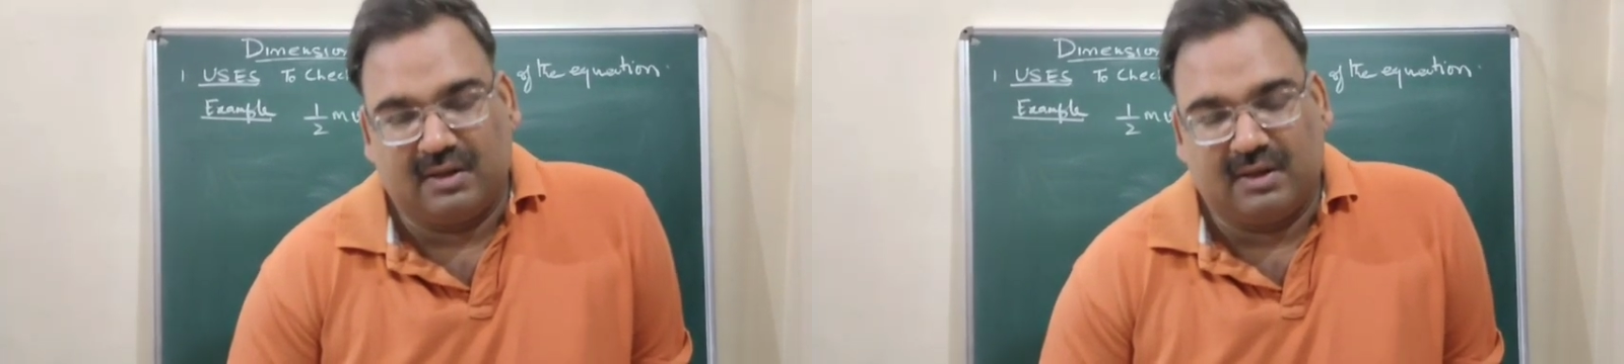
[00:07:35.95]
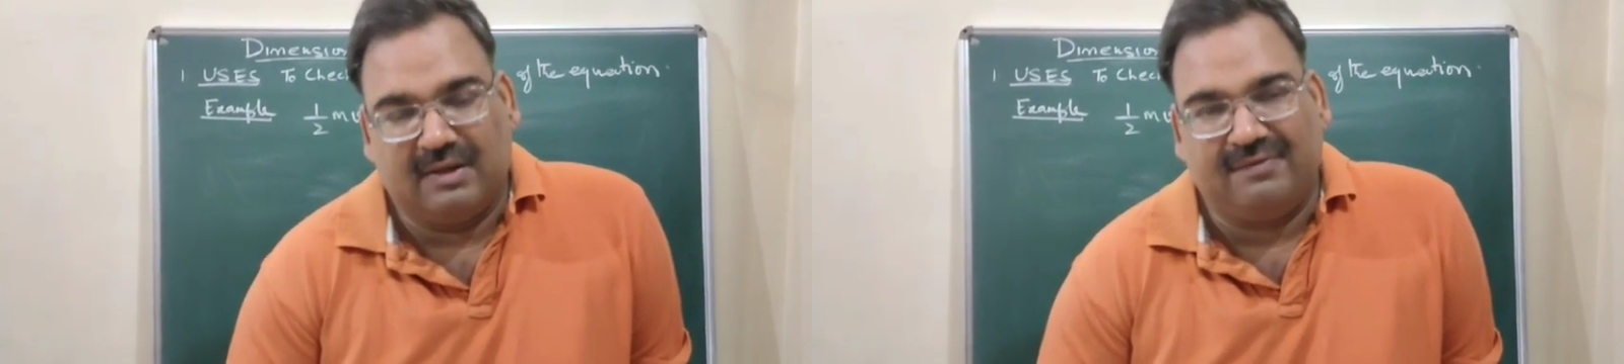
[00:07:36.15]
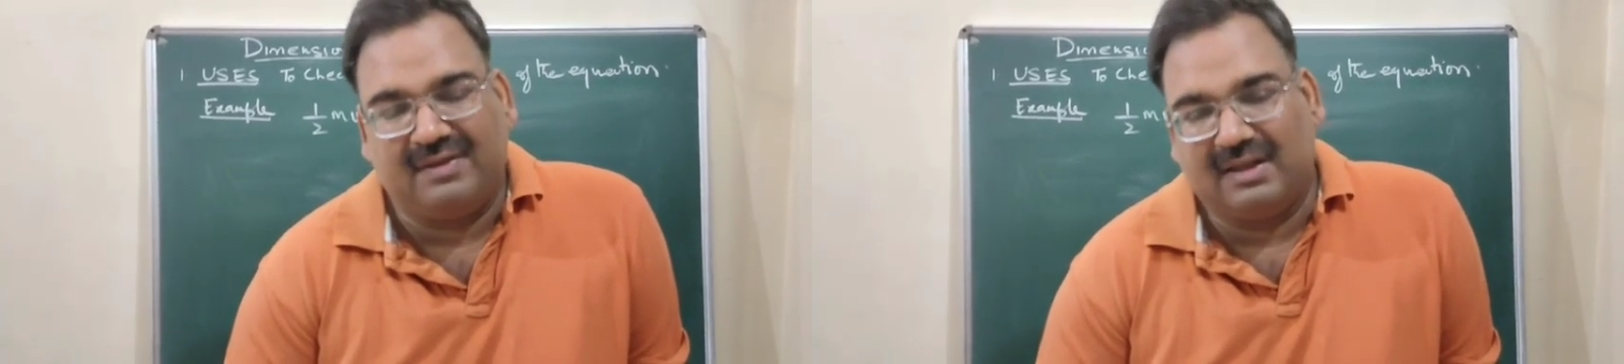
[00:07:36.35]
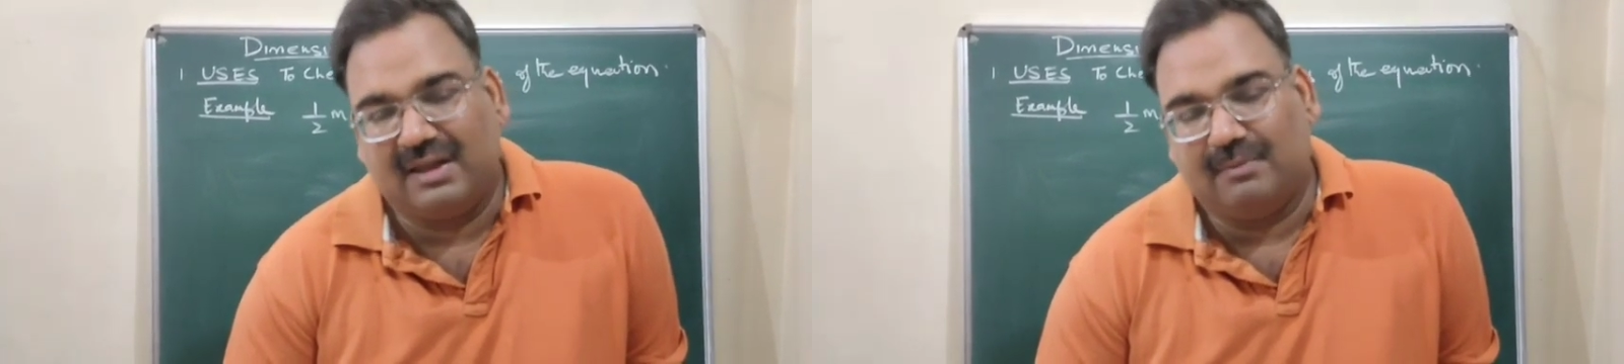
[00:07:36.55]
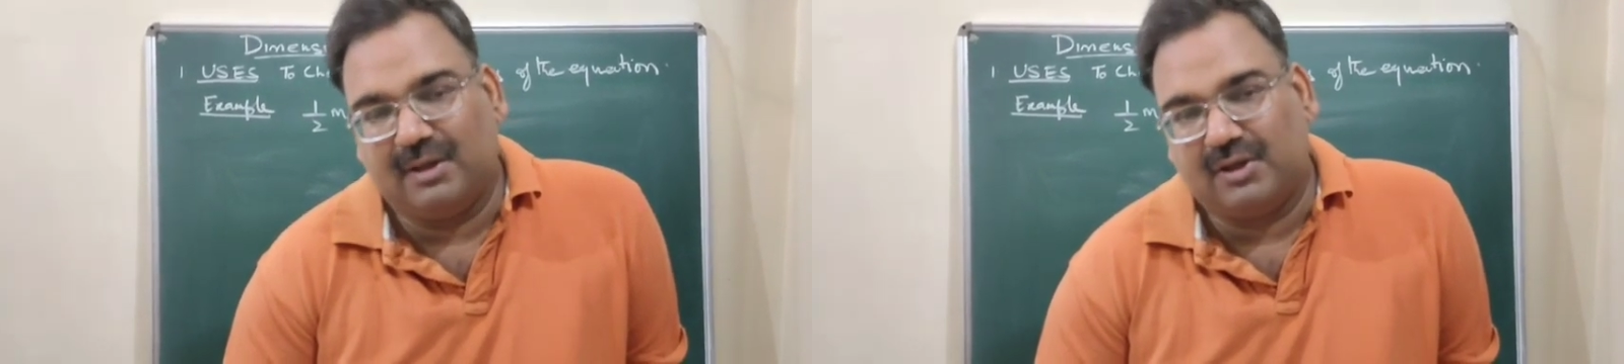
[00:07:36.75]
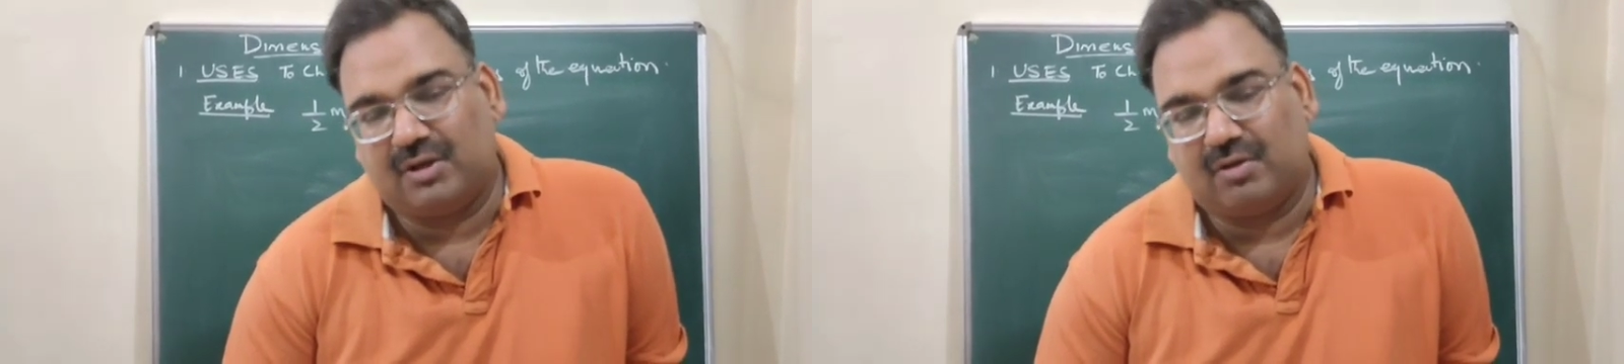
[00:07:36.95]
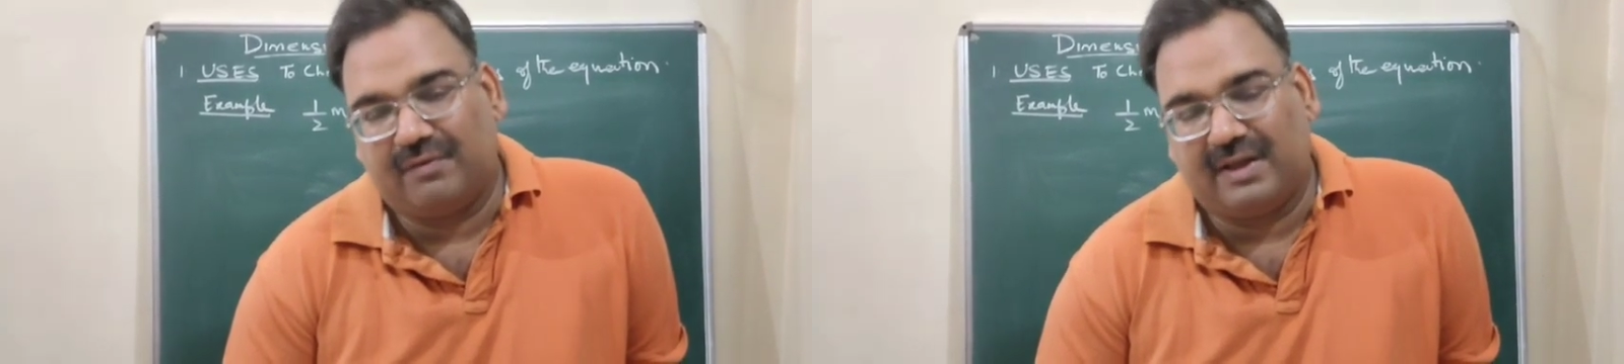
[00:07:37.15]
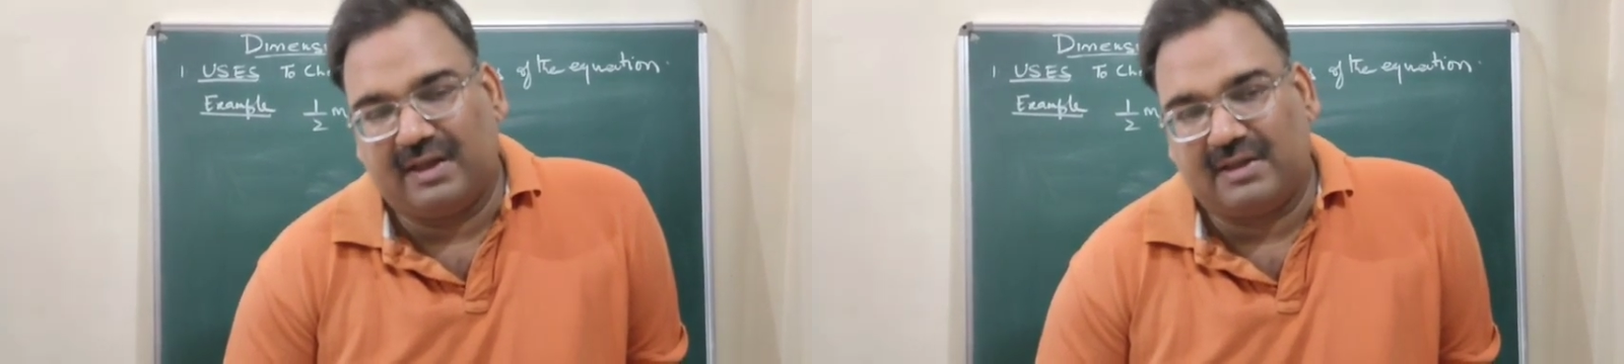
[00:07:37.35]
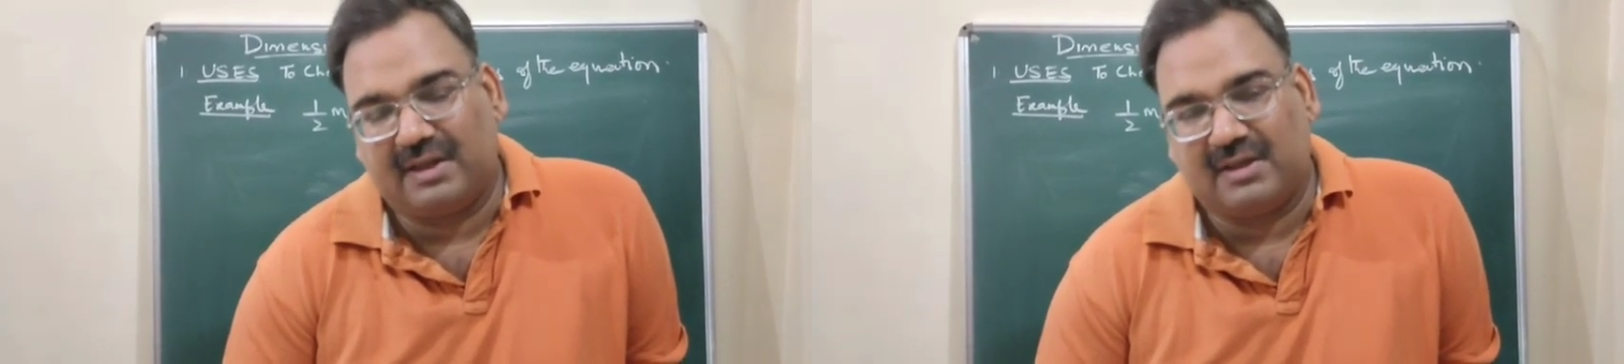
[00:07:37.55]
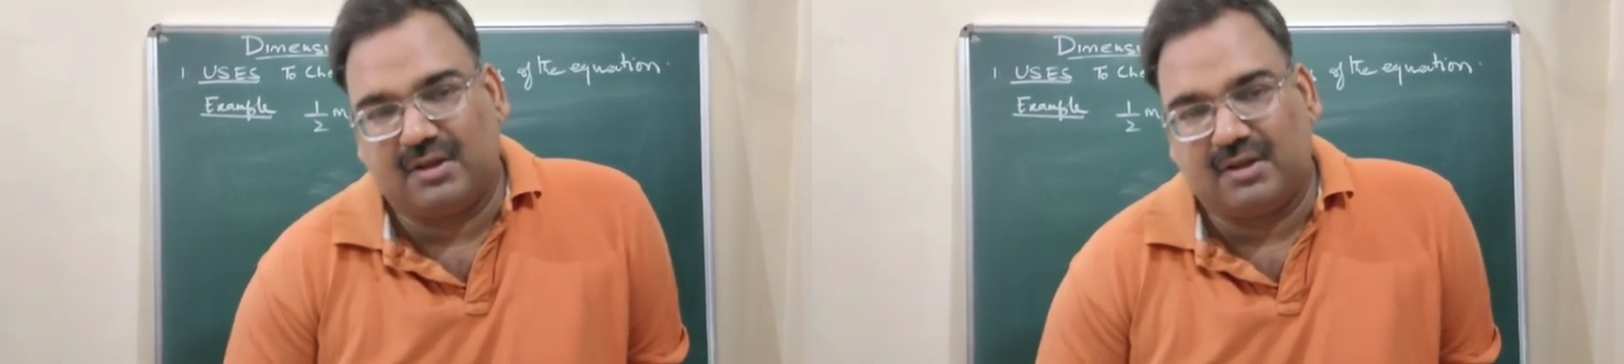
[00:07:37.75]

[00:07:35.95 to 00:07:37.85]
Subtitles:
If the dimension of LHS